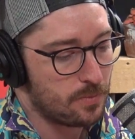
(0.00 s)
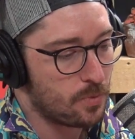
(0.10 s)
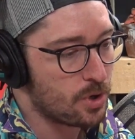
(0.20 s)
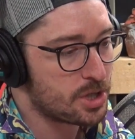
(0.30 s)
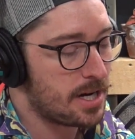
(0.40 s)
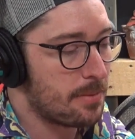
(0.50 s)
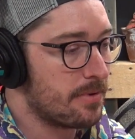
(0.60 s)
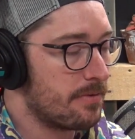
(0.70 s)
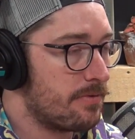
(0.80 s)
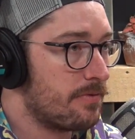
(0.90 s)
wash up
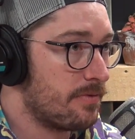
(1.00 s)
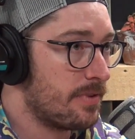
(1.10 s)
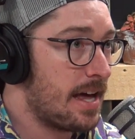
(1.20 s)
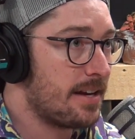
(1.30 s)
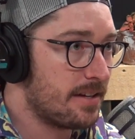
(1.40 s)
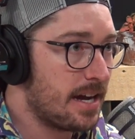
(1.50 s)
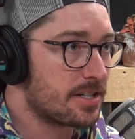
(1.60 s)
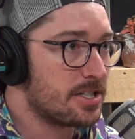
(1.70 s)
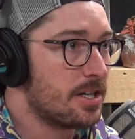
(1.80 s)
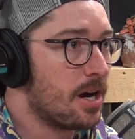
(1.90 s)
of that
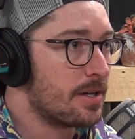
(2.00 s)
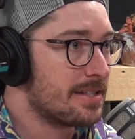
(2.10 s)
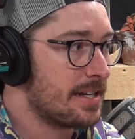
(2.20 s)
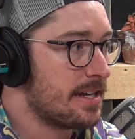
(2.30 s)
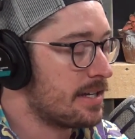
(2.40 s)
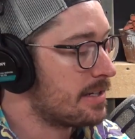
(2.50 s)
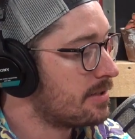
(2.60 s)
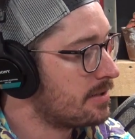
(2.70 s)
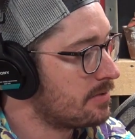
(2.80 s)
actually going down,